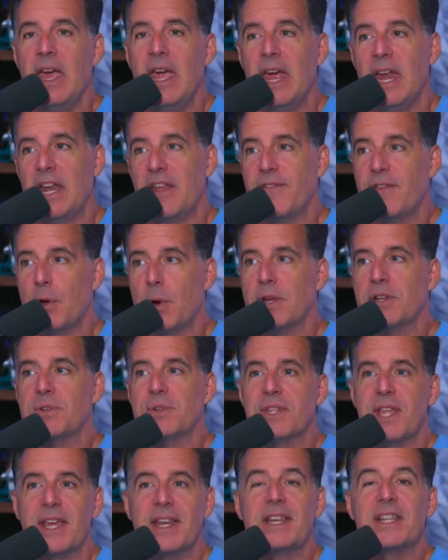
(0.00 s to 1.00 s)
And if you
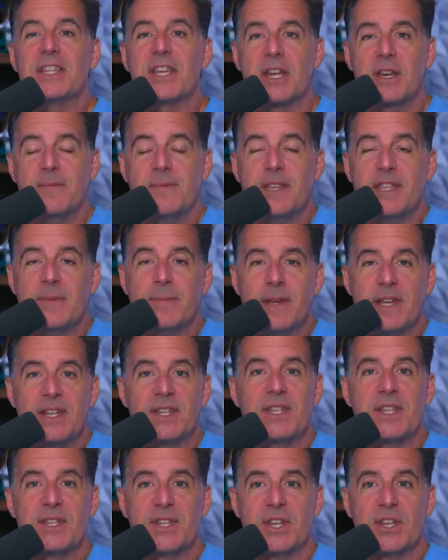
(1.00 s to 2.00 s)
understand it's going to be the
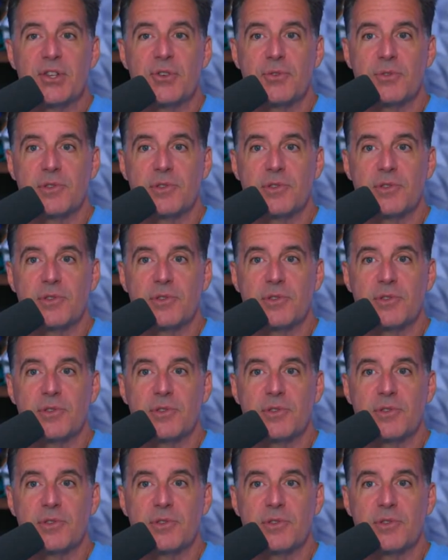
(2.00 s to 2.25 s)
biggest decision